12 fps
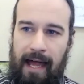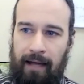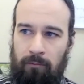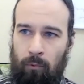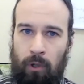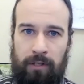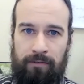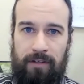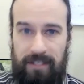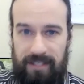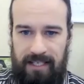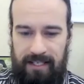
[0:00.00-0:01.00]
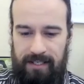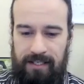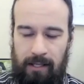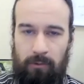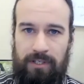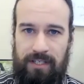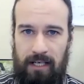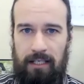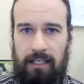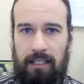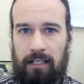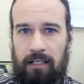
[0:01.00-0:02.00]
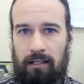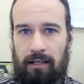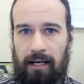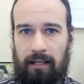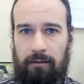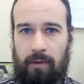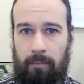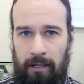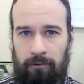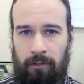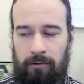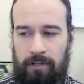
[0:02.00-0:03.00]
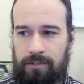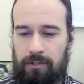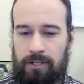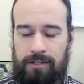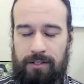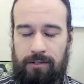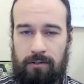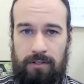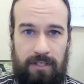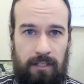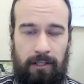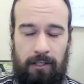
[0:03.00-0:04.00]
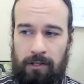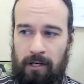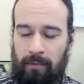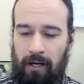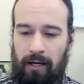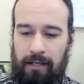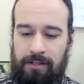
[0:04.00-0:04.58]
And one of the diseases that we study here at the Ben Arroyo Research Institute is scleroderma.